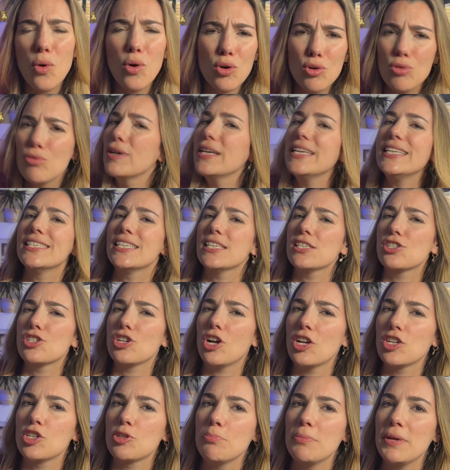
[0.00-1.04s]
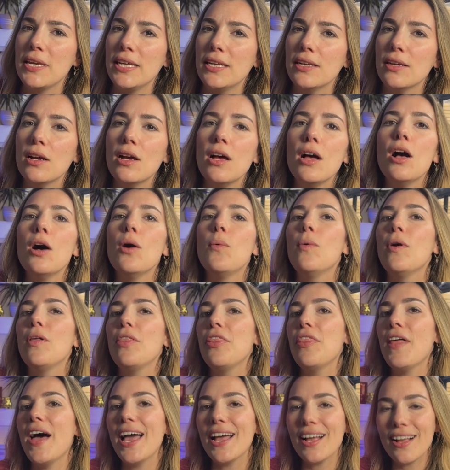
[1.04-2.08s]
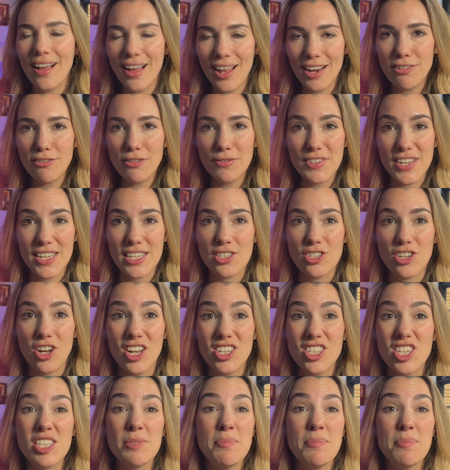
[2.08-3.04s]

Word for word: or green discharge mean? Well, that colour of discharge,